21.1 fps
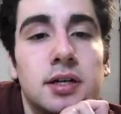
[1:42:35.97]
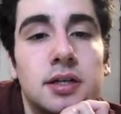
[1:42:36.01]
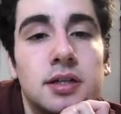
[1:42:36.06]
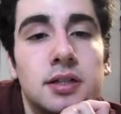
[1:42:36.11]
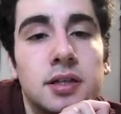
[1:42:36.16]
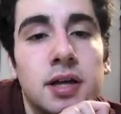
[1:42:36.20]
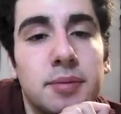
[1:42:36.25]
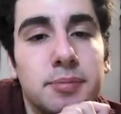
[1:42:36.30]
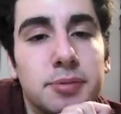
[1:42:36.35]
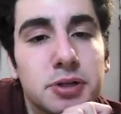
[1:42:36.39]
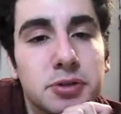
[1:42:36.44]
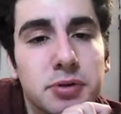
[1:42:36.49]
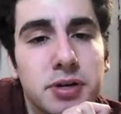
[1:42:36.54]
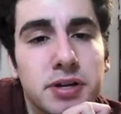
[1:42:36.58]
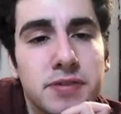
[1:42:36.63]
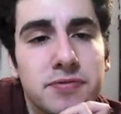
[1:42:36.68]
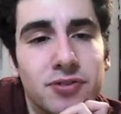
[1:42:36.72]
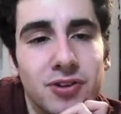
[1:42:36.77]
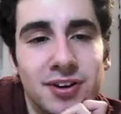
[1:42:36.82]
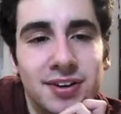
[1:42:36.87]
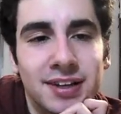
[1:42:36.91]
Number
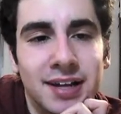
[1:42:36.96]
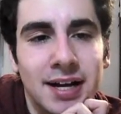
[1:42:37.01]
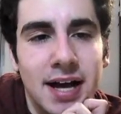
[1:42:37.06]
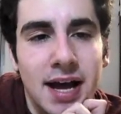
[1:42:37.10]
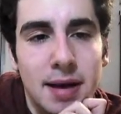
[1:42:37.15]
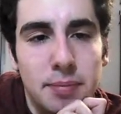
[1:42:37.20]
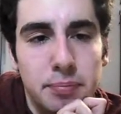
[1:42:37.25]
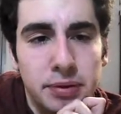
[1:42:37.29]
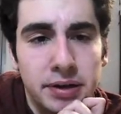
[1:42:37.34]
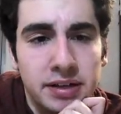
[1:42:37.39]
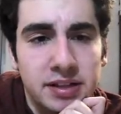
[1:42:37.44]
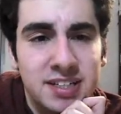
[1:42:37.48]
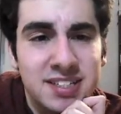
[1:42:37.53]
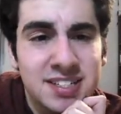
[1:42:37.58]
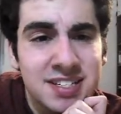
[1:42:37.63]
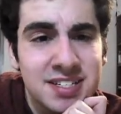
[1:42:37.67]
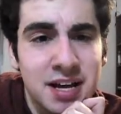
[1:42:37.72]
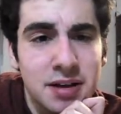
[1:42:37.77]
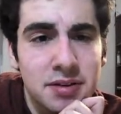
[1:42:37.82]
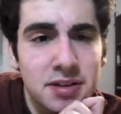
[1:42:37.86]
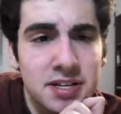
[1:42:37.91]
24, la epic. This
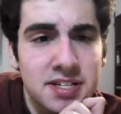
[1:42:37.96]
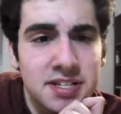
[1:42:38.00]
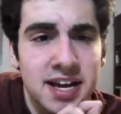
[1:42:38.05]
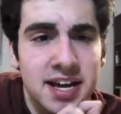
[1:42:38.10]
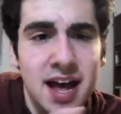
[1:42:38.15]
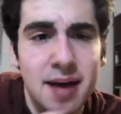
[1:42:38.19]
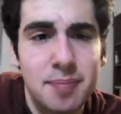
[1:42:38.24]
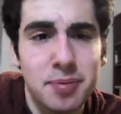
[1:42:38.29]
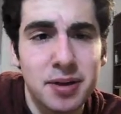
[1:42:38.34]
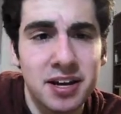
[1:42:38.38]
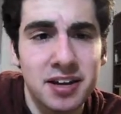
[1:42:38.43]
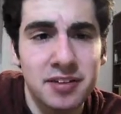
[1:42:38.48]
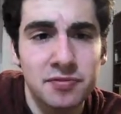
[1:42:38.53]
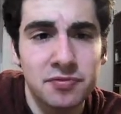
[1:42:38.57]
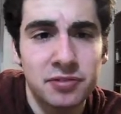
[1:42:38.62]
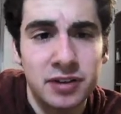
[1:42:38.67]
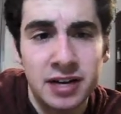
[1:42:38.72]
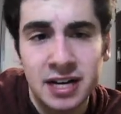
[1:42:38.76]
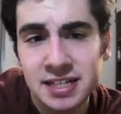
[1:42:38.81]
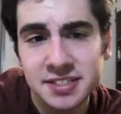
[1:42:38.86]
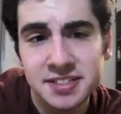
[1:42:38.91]
is how they say epic in
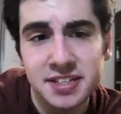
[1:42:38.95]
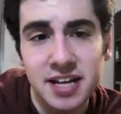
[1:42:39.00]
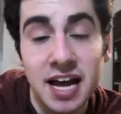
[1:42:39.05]
France,